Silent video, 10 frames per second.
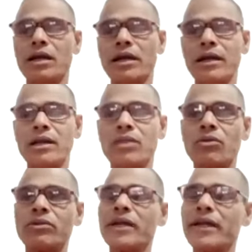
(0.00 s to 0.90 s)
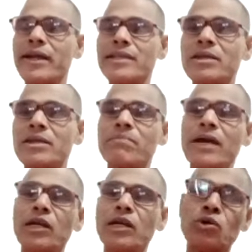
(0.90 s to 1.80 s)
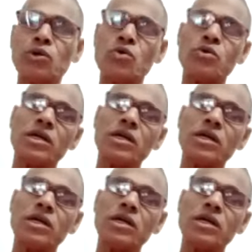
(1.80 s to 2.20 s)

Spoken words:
and through the grace of my Guru